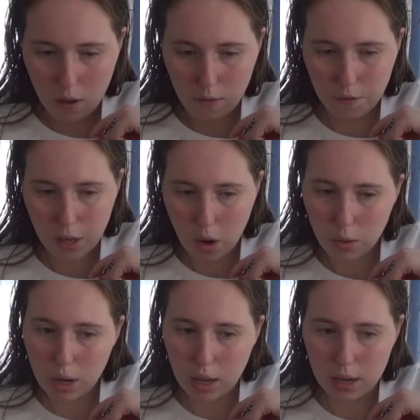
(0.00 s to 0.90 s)

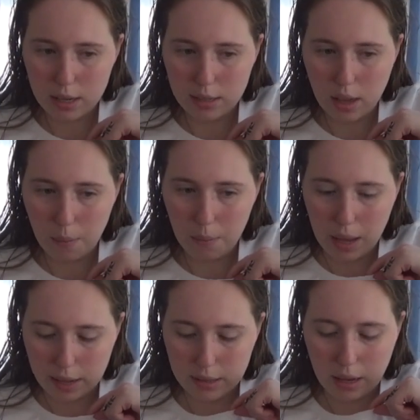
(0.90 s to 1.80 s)
Fiona is
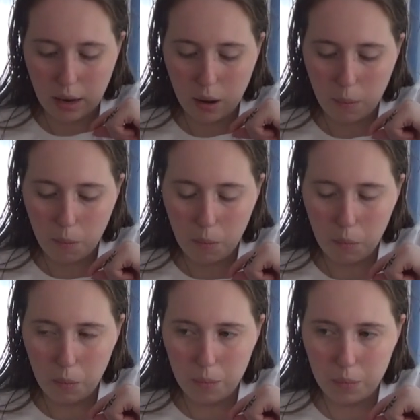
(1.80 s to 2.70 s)
amazing,
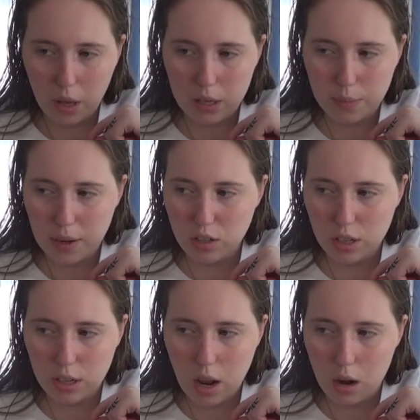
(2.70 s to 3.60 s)

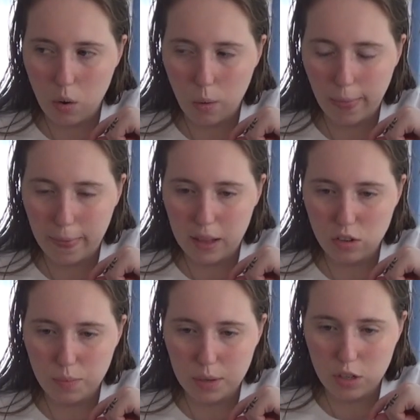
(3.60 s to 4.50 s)
especially not only
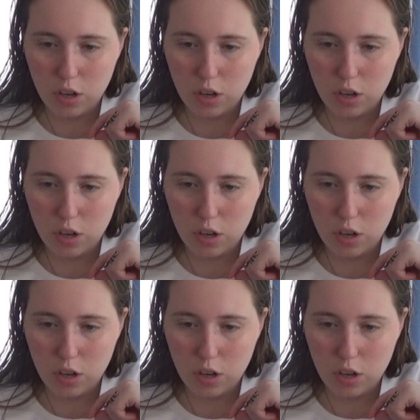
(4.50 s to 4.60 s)
just because